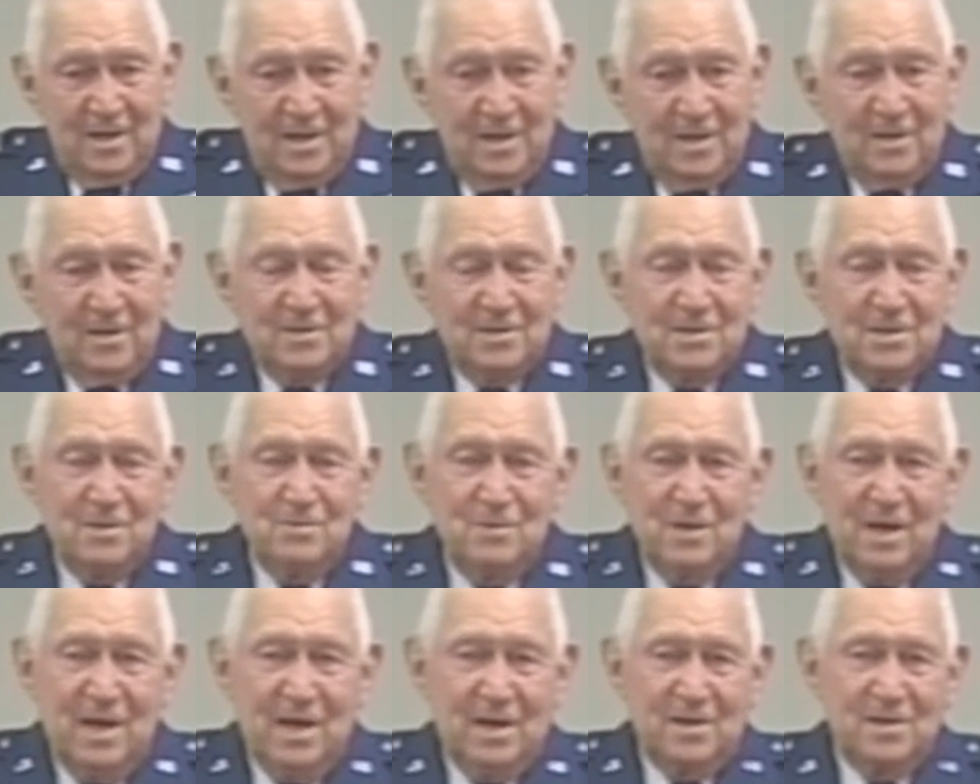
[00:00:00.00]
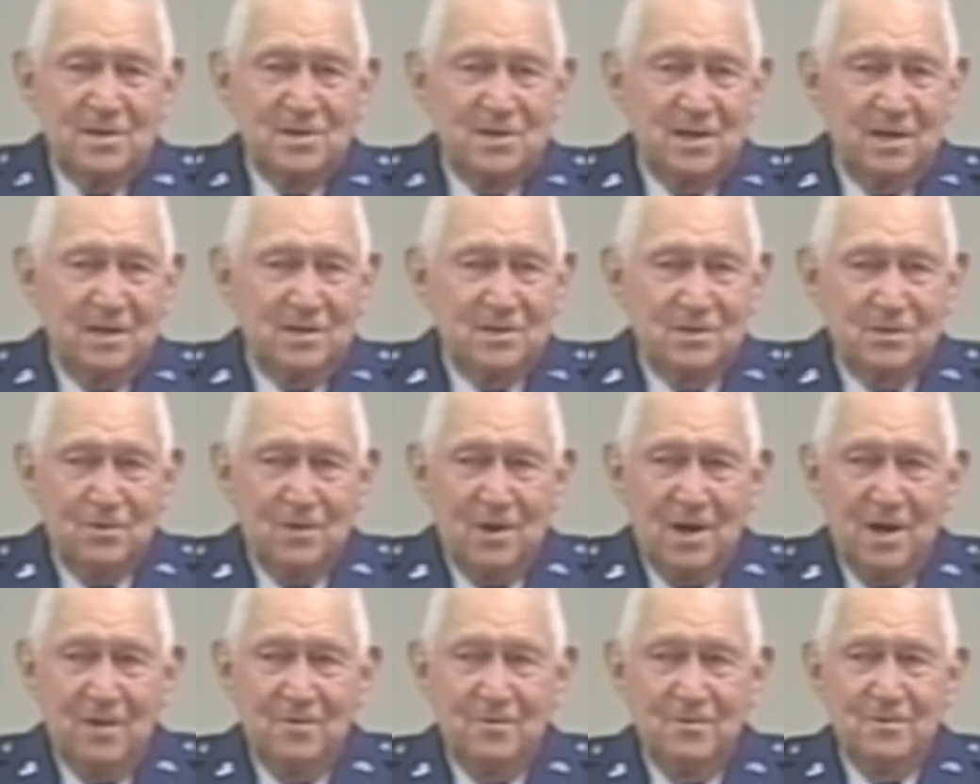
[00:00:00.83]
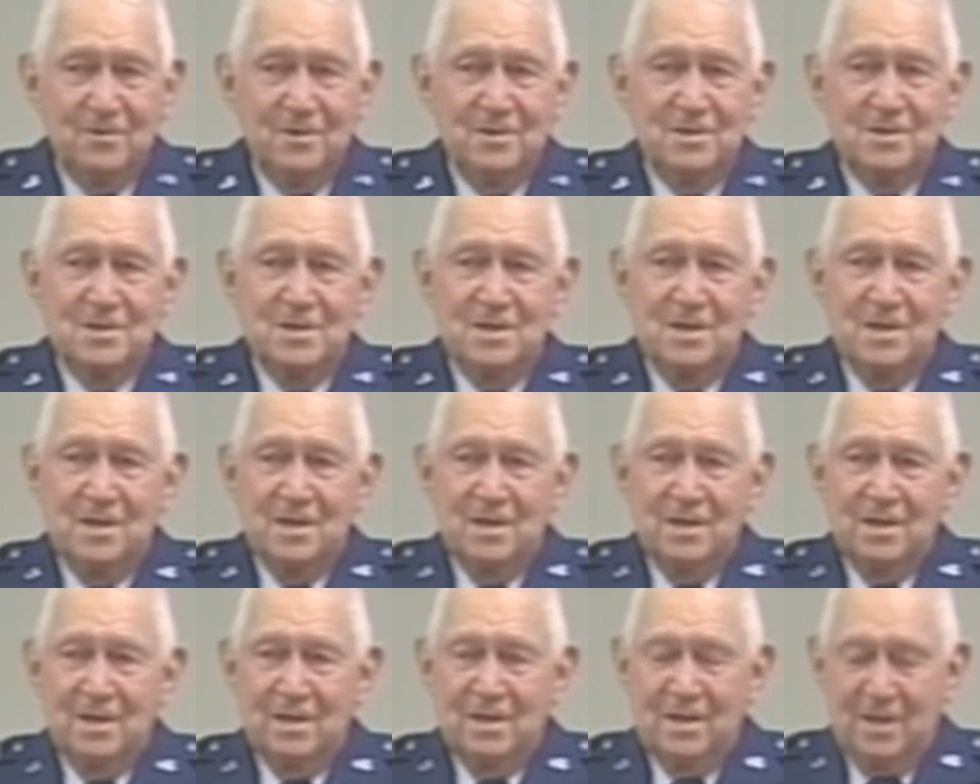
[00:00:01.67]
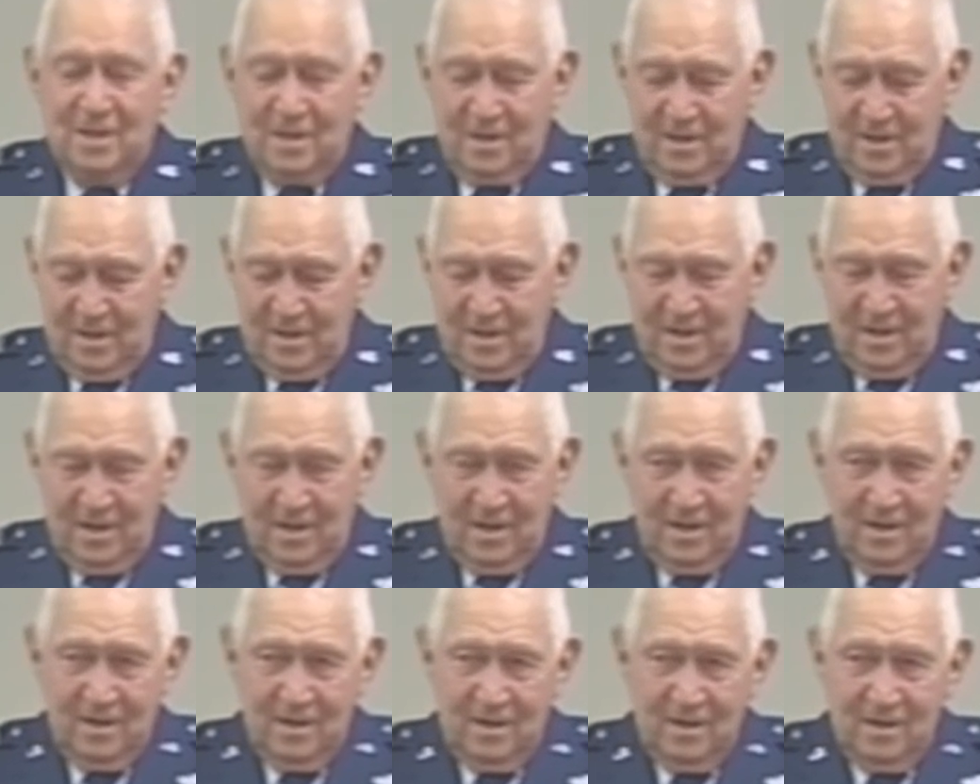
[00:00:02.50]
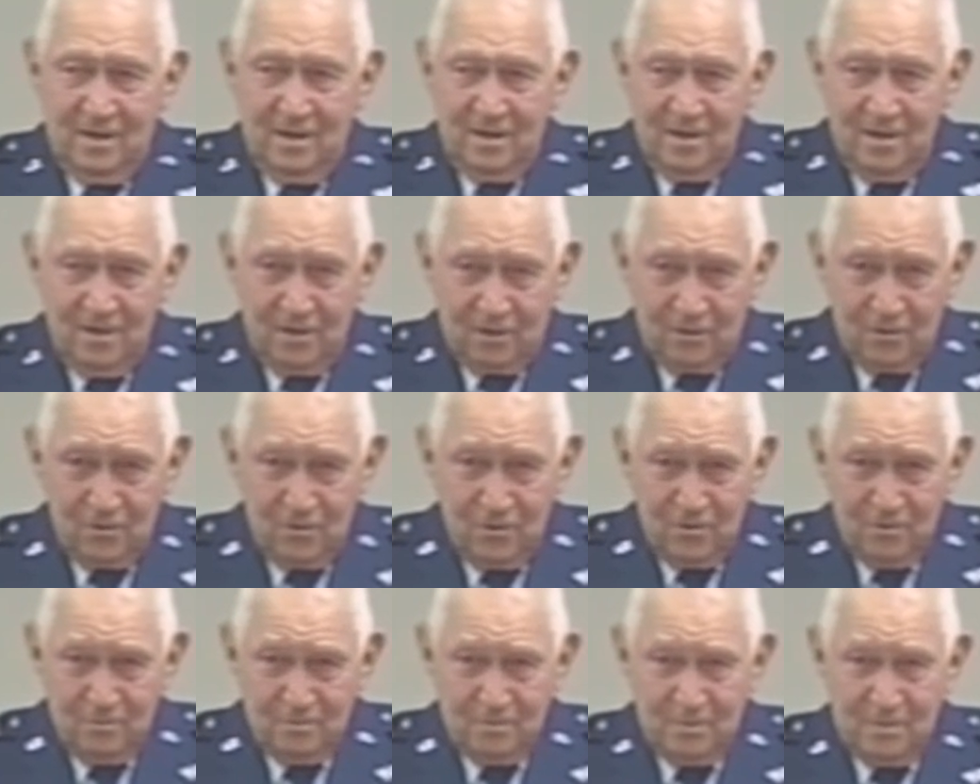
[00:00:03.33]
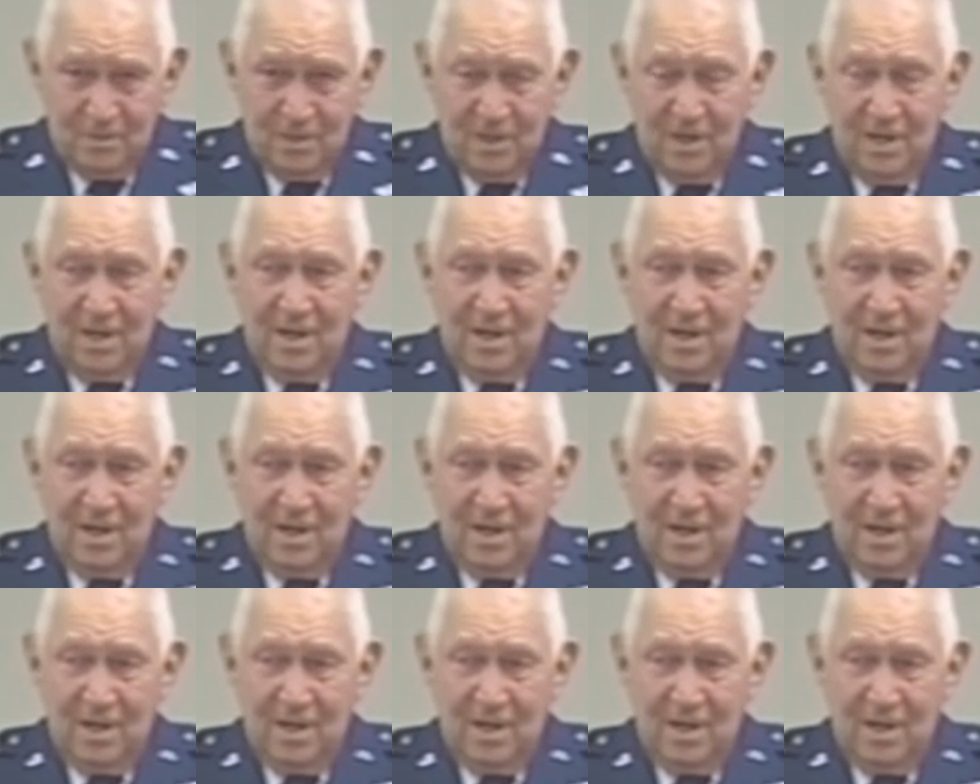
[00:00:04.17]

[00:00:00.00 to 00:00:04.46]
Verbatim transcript: you see, we had six squadrons uh, in the group.